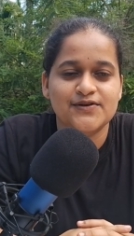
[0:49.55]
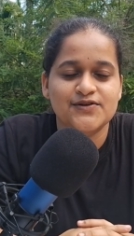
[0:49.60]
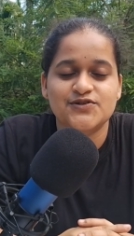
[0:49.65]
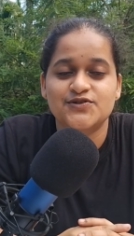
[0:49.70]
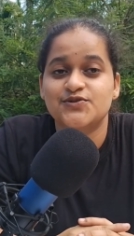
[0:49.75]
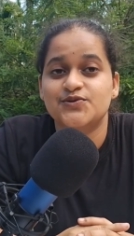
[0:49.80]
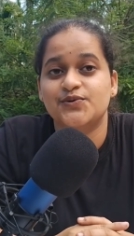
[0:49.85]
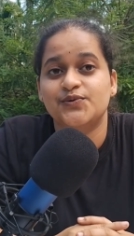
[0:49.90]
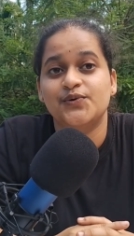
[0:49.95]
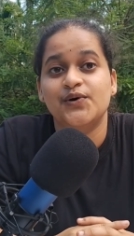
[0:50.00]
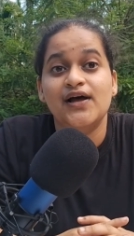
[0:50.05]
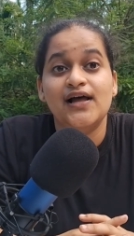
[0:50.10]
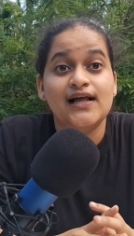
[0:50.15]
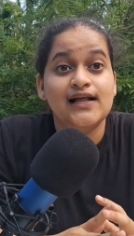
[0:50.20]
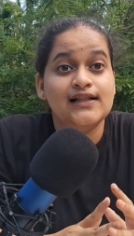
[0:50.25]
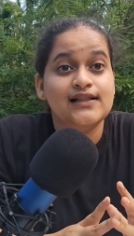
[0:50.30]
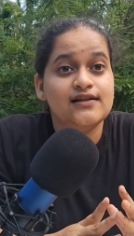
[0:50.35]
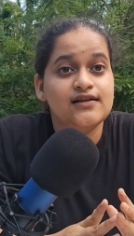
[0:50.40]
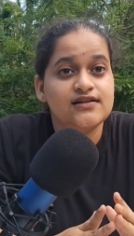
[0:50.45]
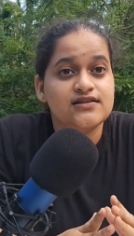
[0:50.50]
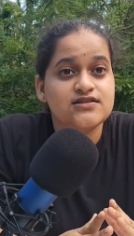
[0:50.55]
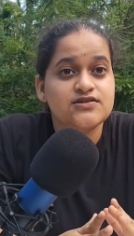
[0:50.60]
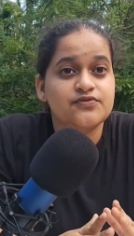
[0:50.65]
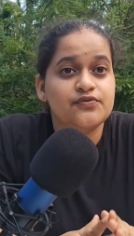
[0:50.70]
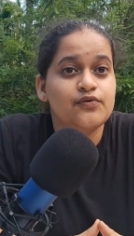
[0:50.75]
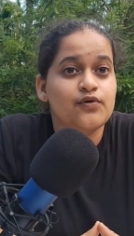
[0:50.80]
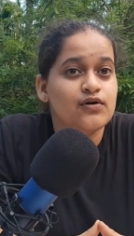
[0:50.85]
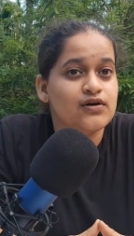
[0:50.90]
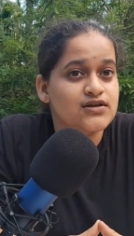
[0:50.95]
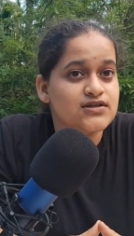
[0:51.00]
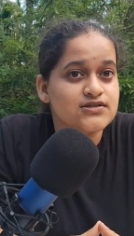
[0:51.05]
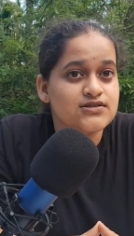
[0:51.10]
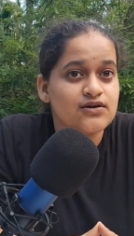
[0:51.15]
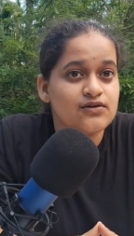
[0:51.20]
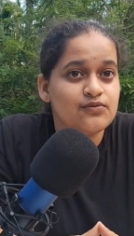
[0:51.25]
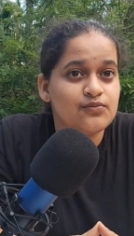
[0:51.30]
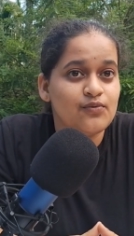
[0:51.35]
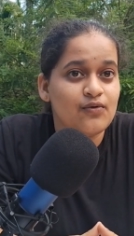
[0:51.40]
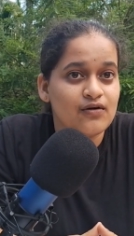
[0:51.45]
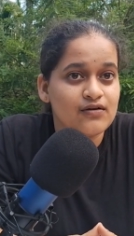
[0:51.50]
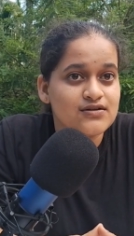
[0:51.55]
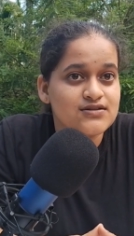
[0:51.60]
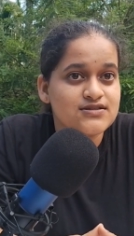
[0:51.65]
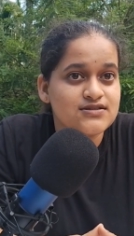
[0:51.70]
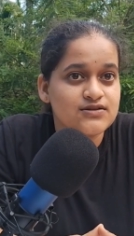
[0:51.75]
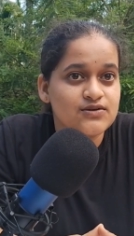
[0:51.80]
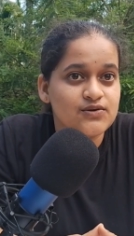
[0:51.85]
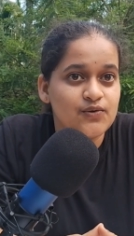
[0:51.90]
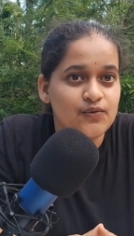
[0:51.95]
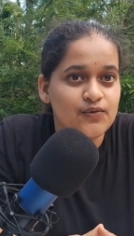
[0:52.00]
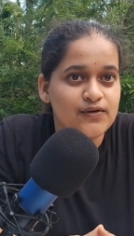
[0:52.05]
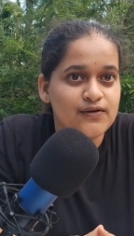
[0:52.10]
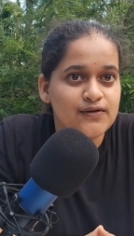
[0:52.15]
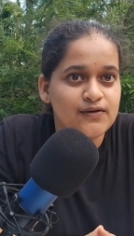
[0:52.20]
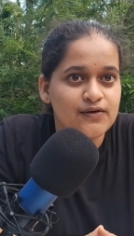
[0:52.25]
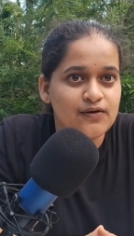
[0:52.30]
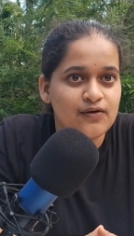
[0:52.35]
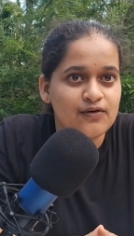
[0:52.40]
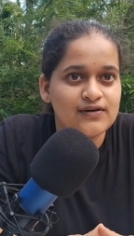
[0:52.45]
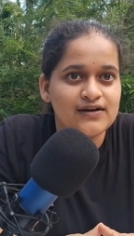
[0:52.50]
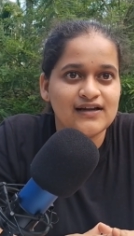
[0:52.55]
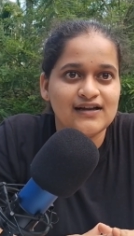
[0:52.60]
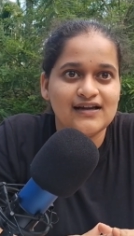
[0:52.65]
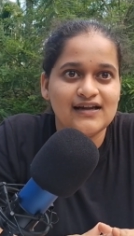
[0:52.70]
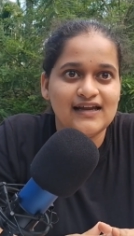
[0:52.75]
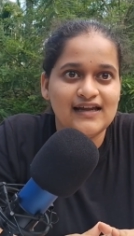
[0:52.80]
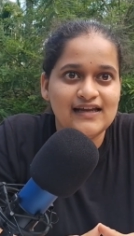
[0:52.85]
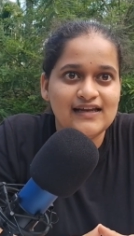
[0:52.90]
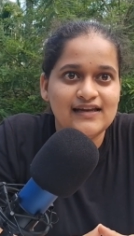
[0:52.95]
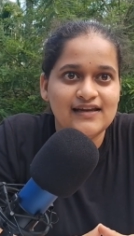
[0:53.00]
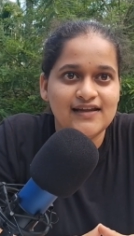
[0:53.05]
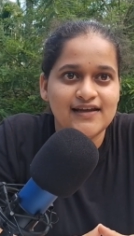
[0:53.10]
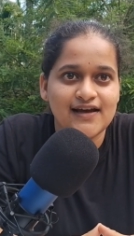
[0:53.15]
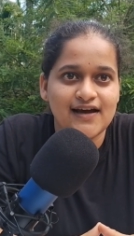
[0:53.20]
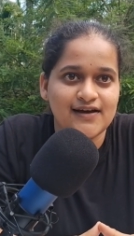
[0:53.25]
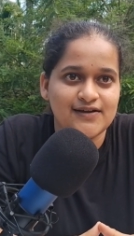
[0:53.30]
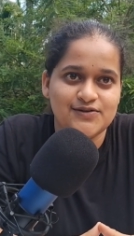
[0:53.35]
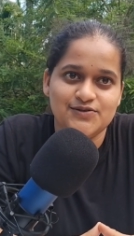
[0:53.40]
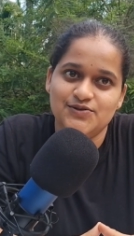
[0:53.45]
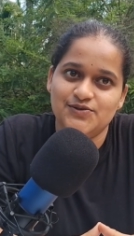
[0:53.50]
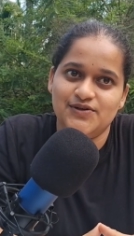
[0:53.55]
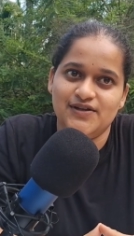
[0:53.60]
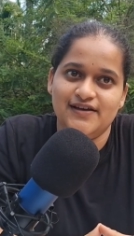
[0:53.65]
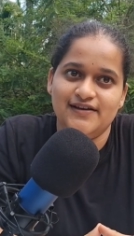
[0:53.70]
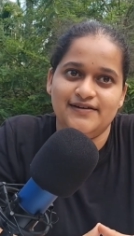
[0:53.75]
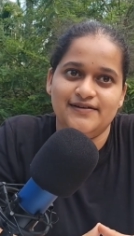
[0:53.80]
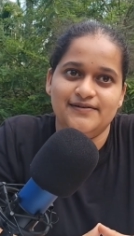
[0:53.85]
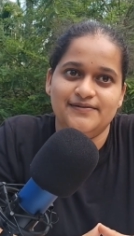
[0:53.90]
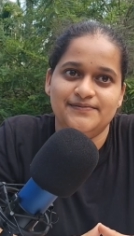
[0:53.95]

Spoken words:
So let's focus on what's going on in India today.